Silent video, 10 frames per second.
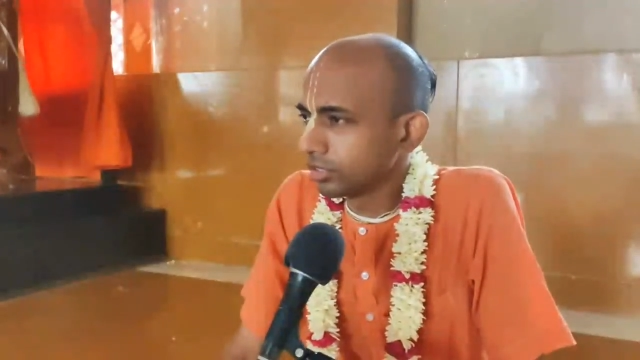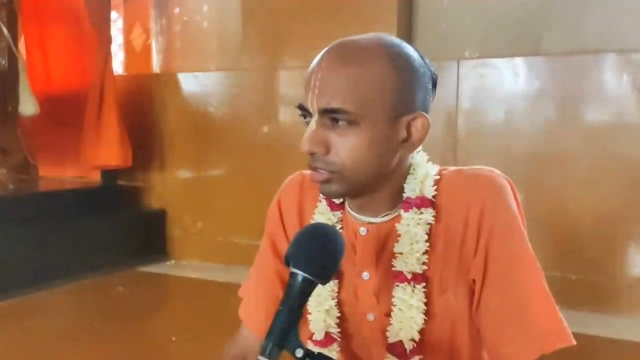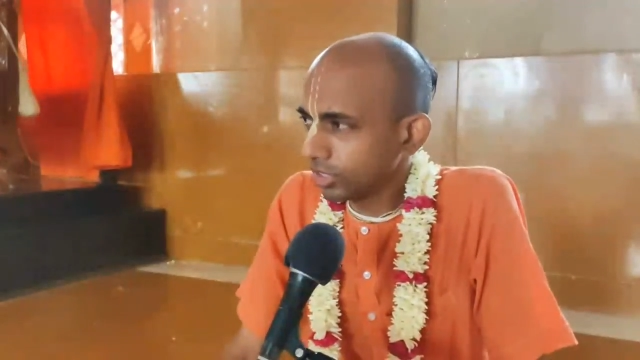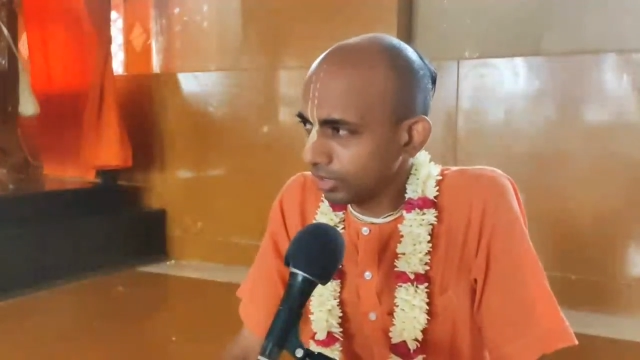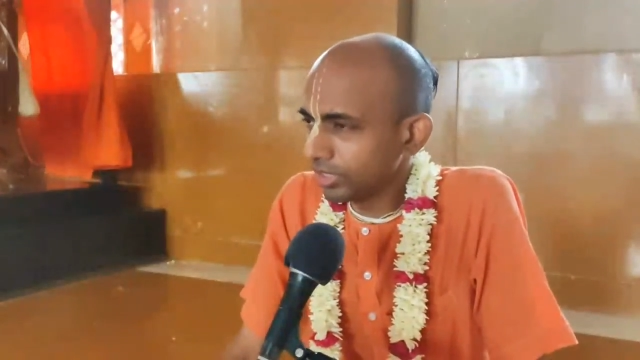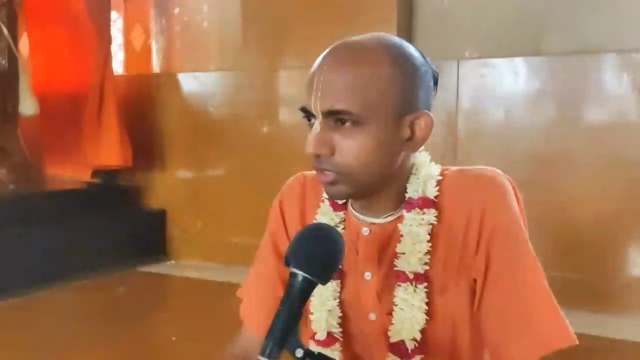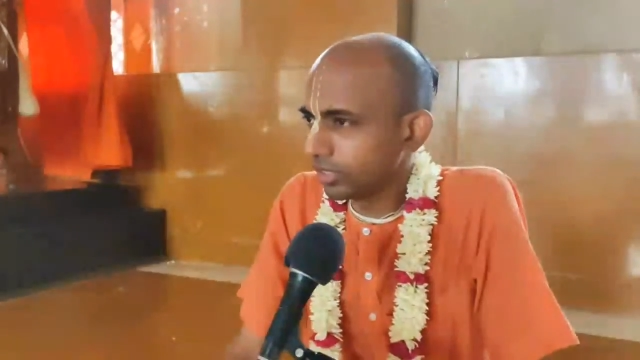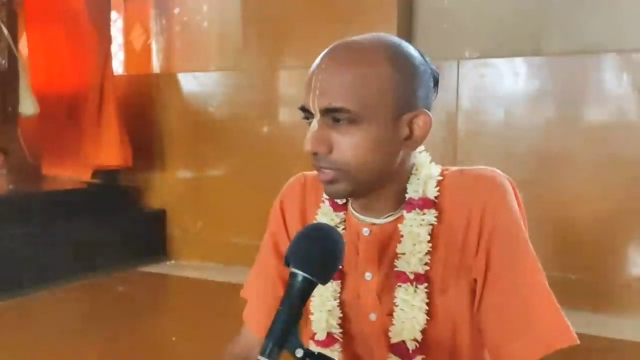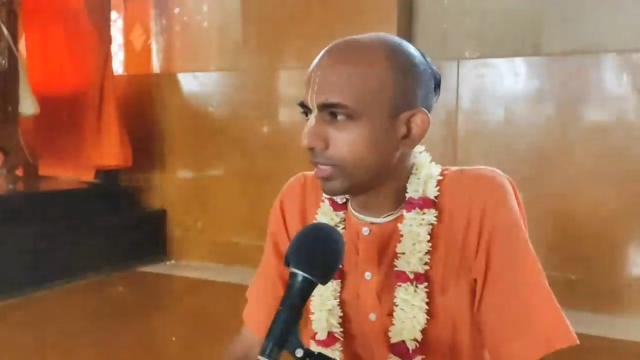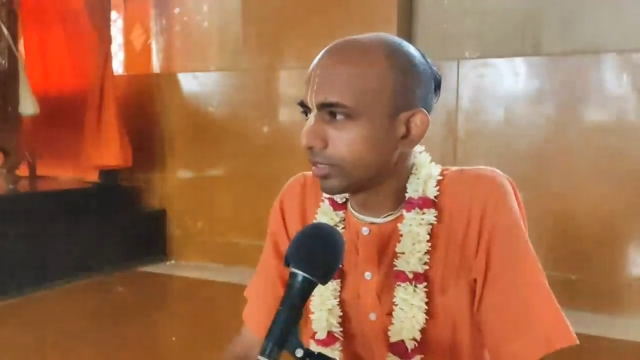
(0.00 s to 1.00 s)
still we
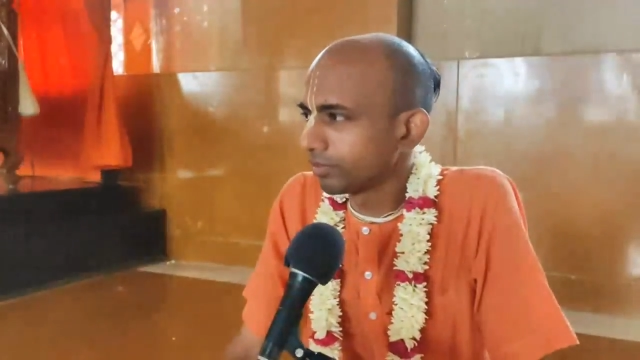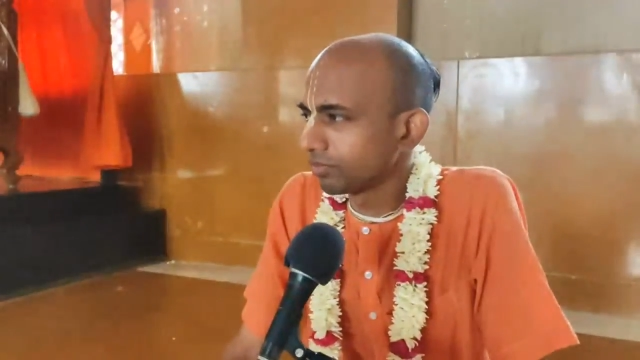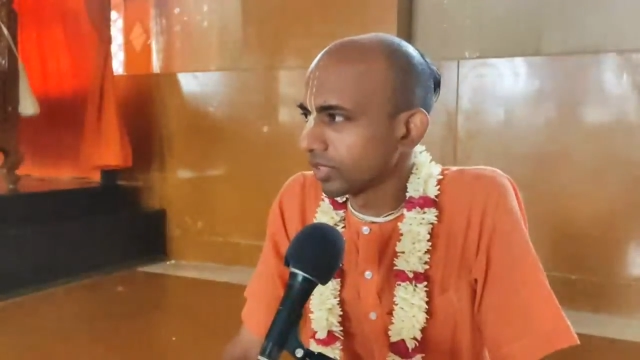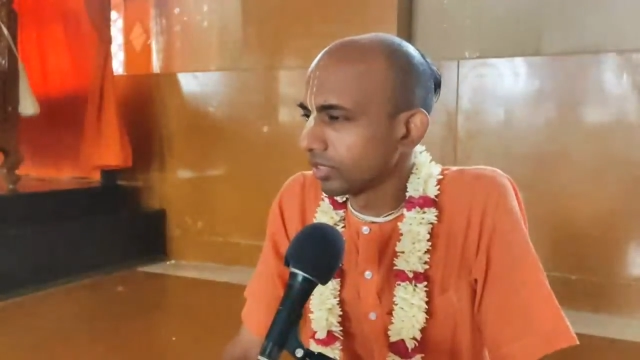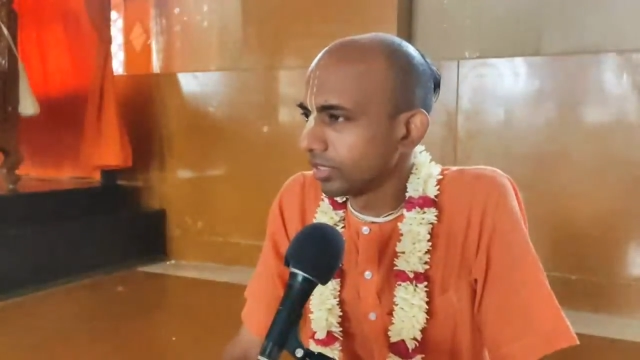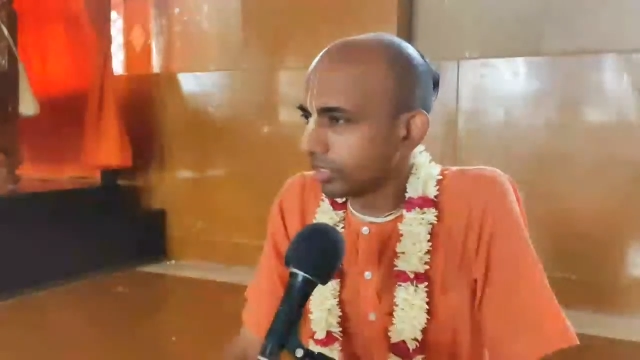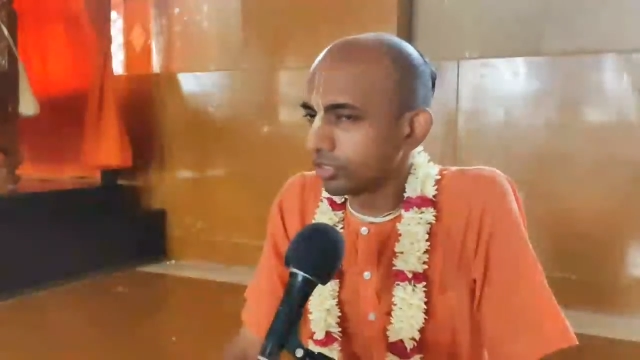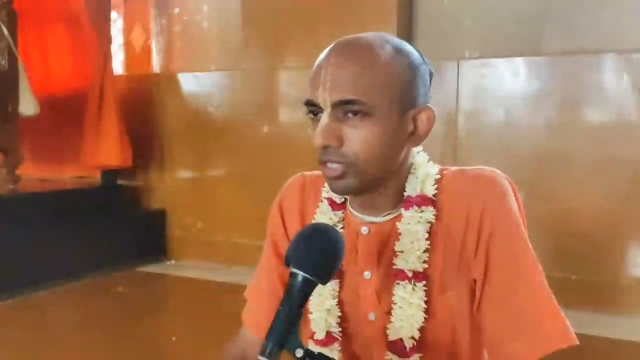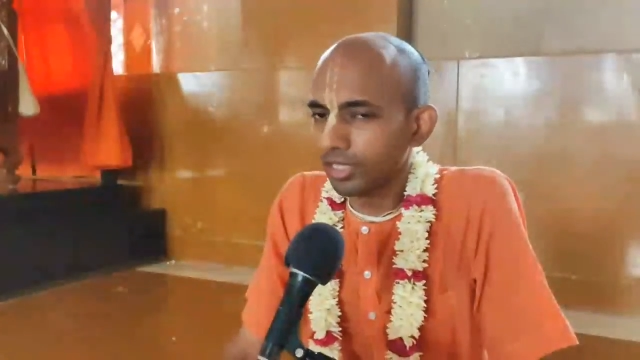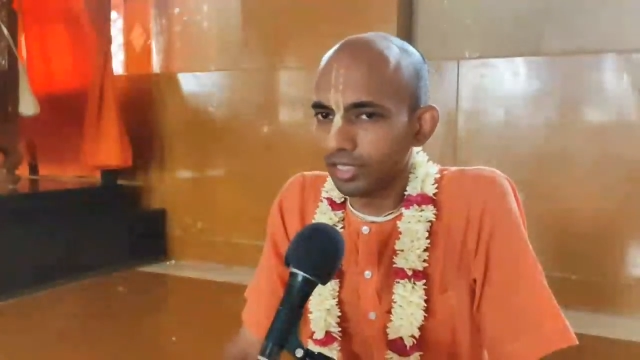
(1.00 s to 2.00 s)
see that It is
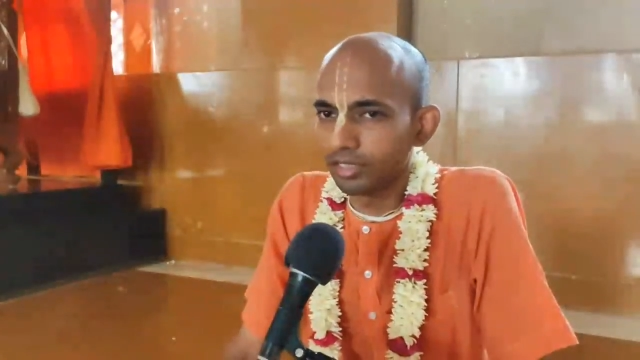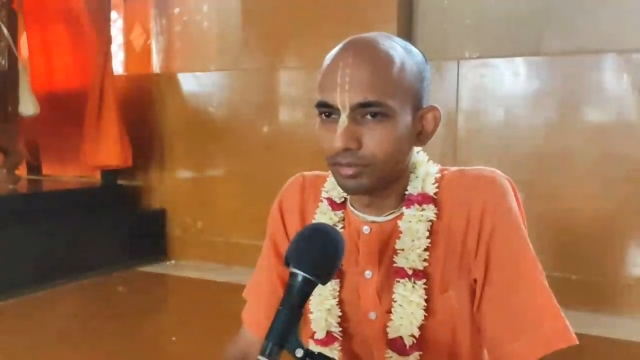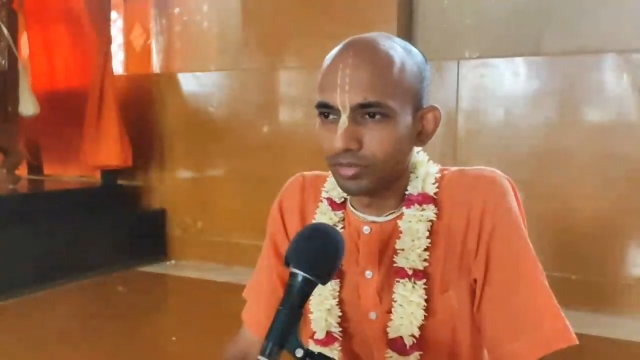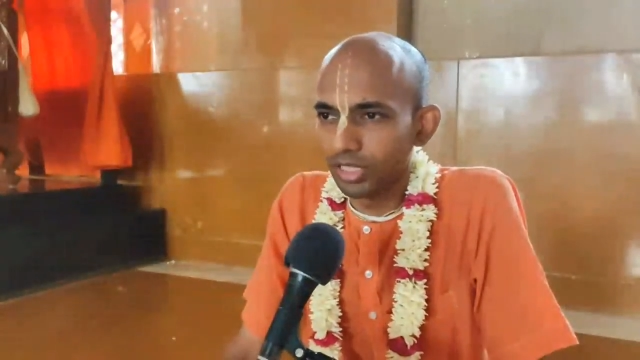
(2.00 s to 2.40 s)
still current.